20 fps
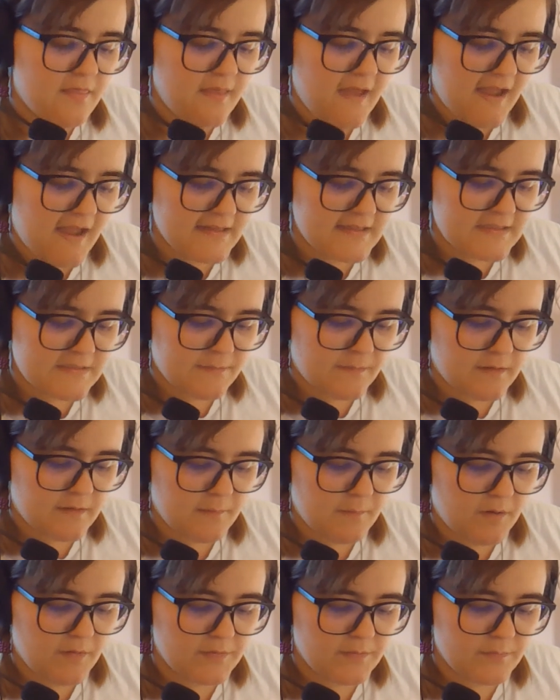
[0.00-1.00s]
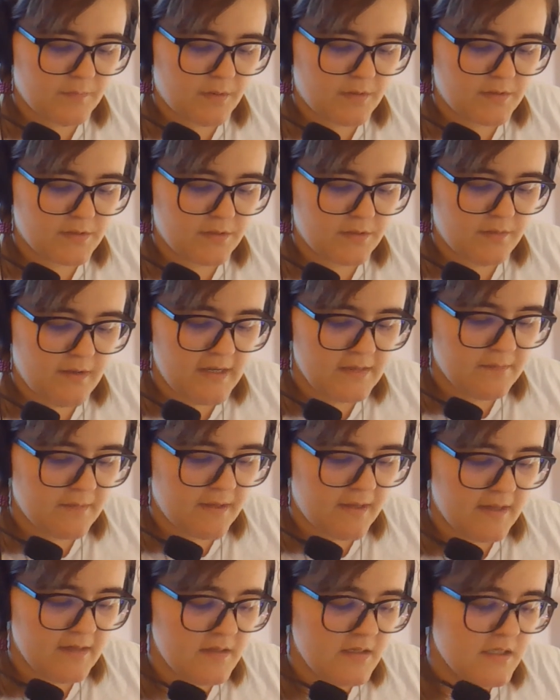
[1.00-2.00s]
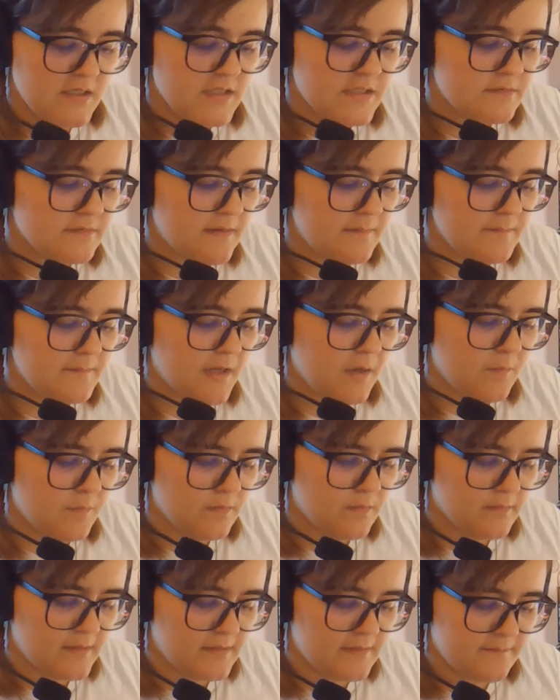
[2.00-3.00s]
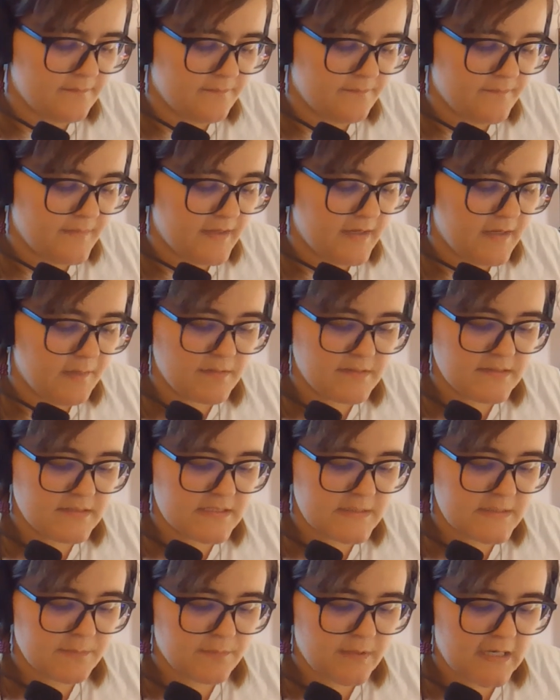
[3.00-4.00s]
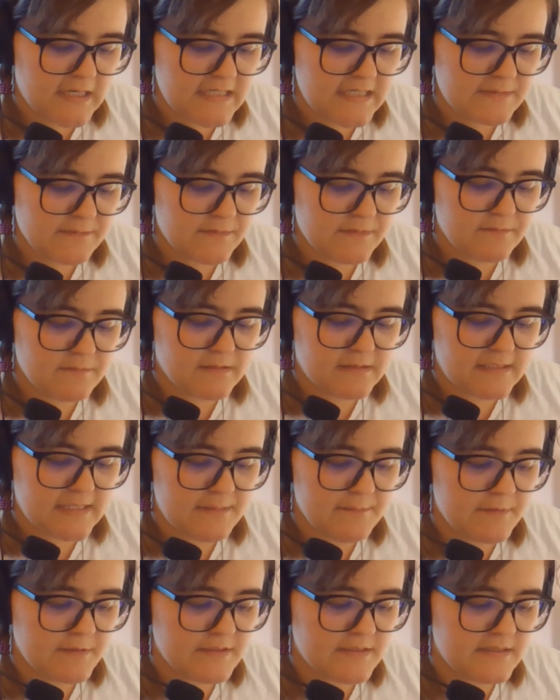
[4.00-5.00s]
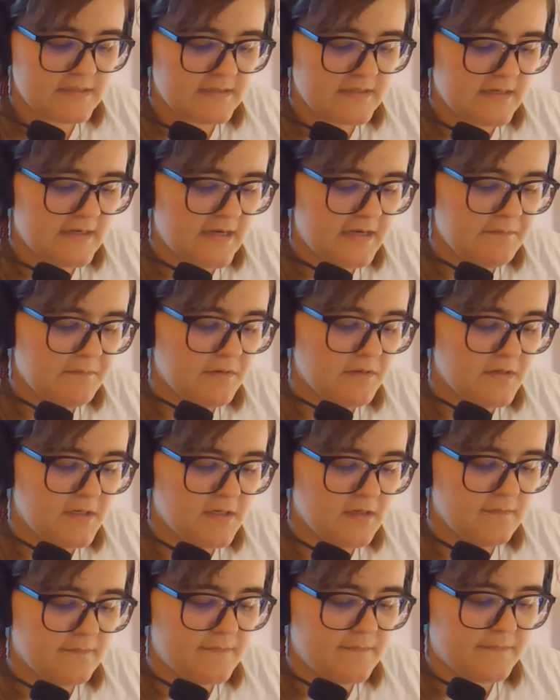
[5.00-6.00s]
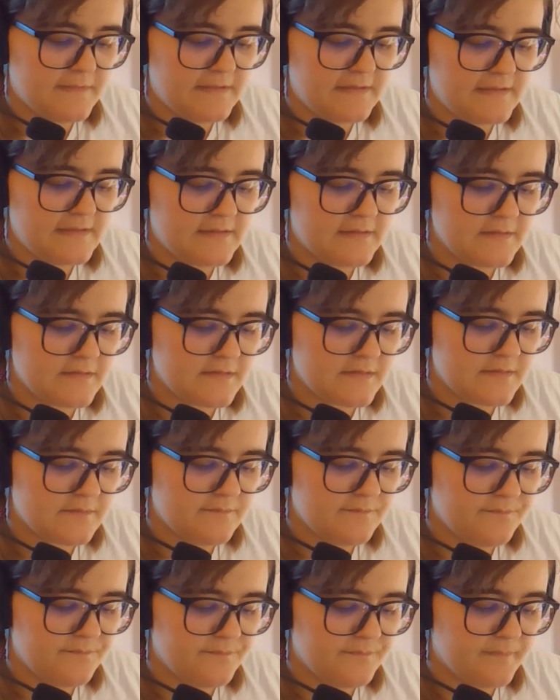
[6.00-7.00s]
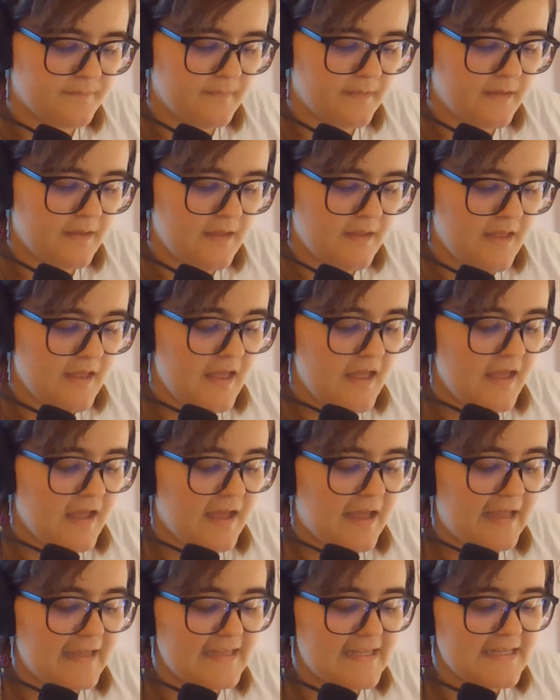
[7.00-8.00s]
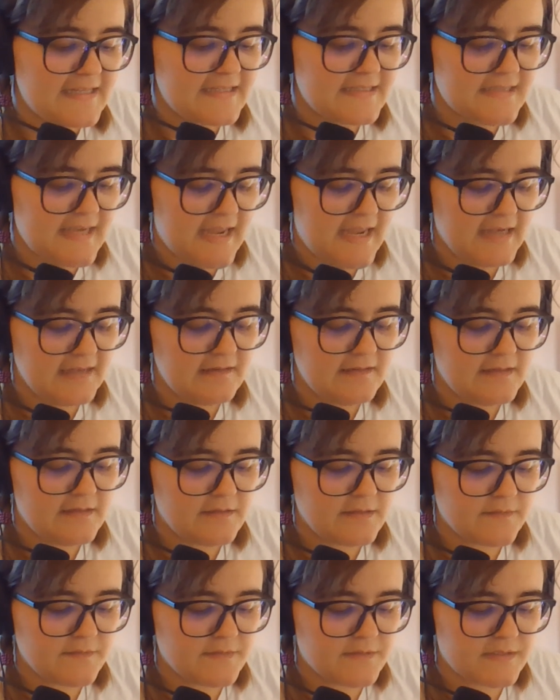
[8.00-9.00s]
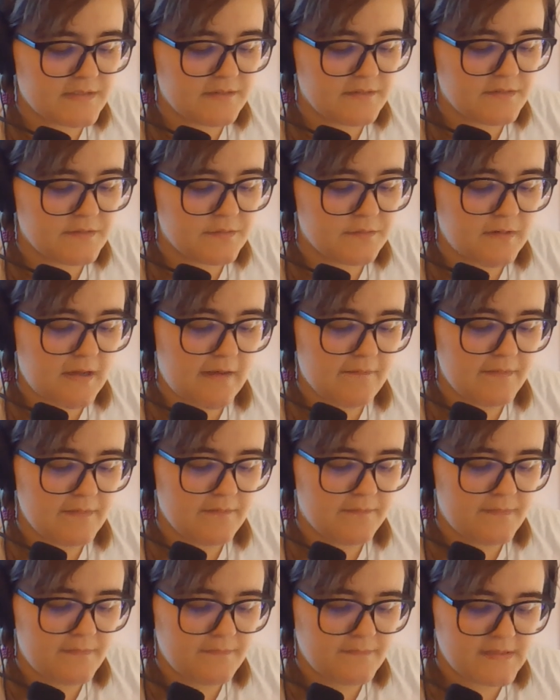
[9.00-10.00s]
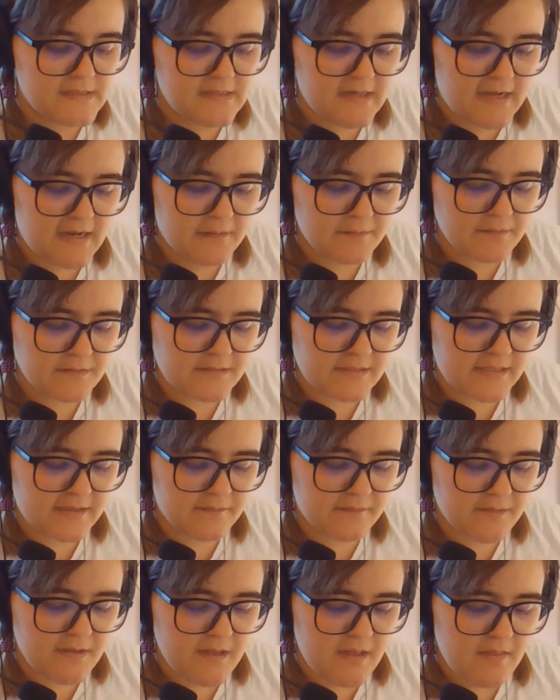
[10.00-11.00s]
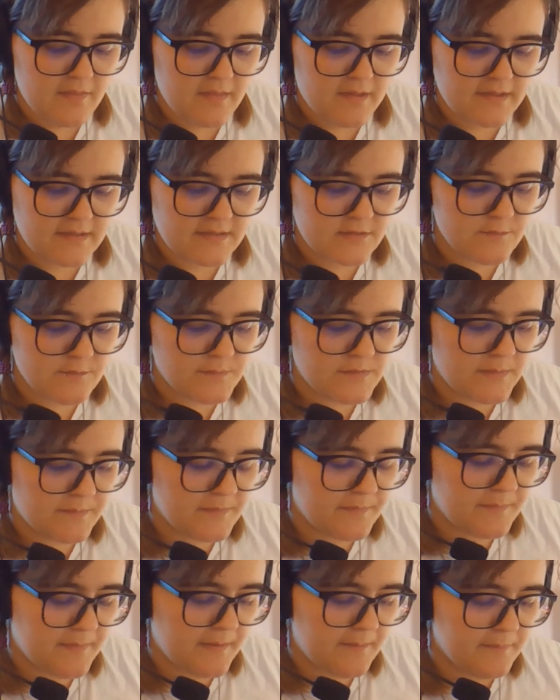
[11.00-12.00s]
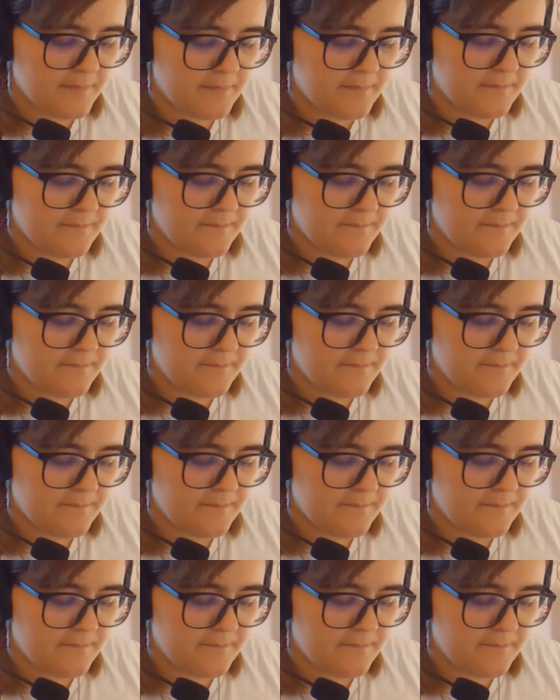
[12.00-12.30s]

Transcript: That's where I want the water to go anyway, so I'm not worried, and I wasn't surprised when the reclaimer didn't get anywhere near 50 liters. I get 10 liters of CO2 every 15 hours now that I souped up the pump.